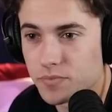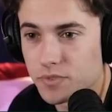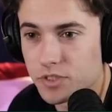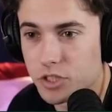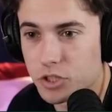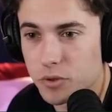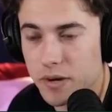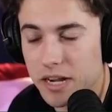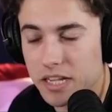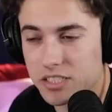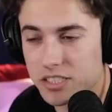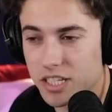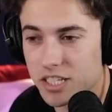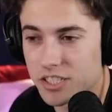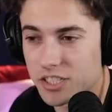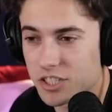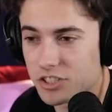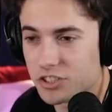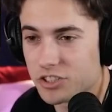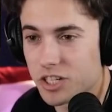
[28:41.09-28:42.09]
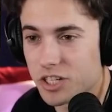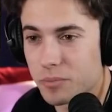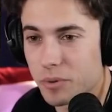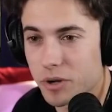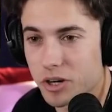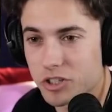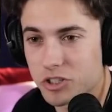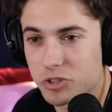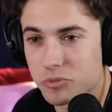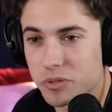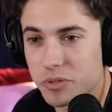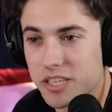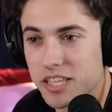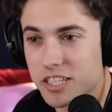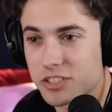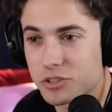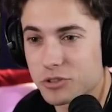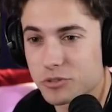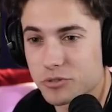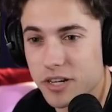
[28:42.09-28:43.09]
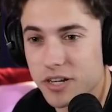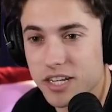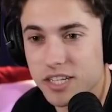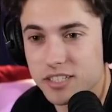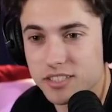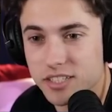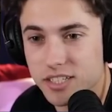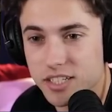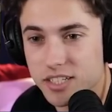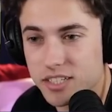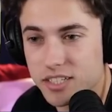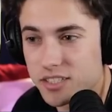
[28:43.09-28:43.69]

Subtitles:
The terrestrialization there punishes me. That's crazy.